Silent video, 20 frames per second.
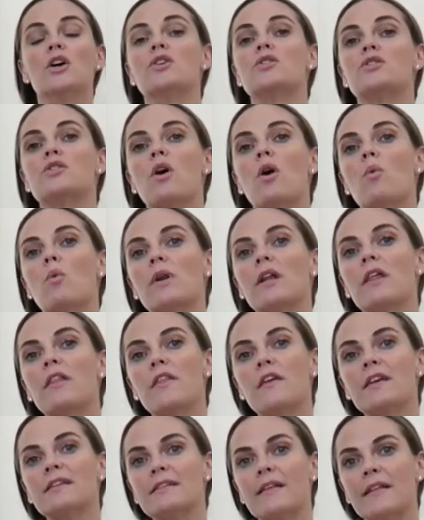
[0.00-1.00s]
So one of the
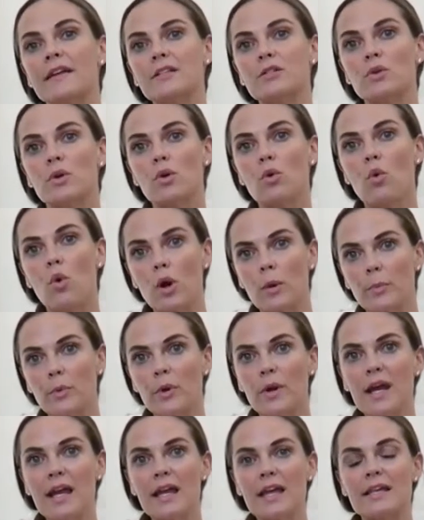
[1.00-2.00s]
things I like to
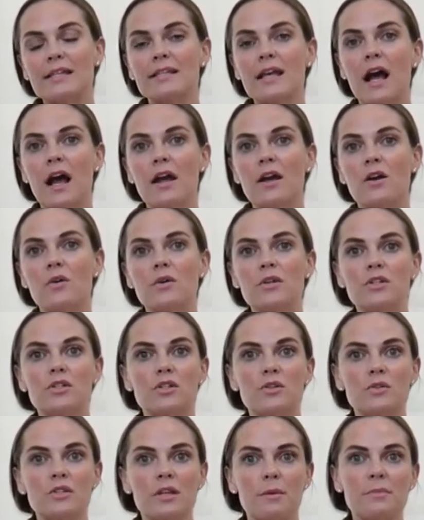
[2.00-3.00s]
incorporate is I always
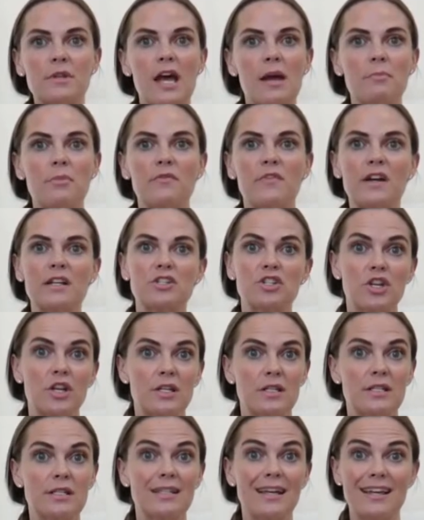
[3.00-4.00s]
do some type of
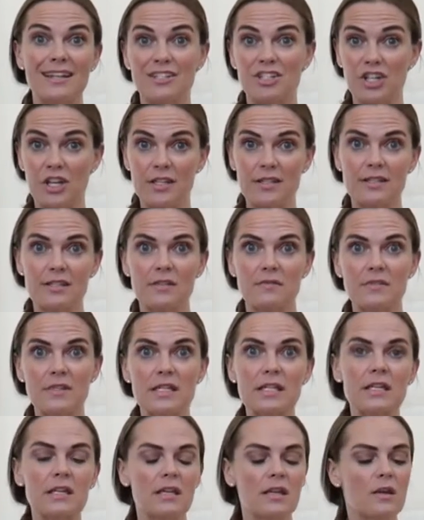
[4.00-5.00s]
digestive
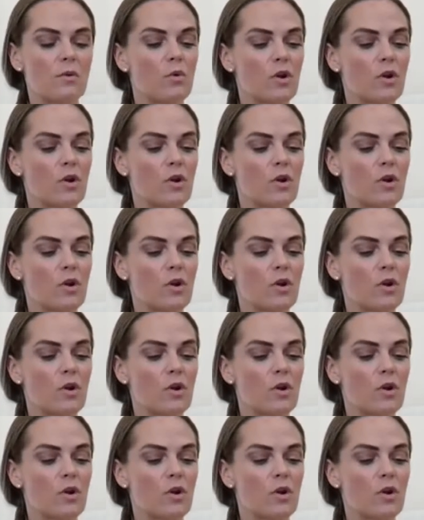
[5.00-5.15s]
tea.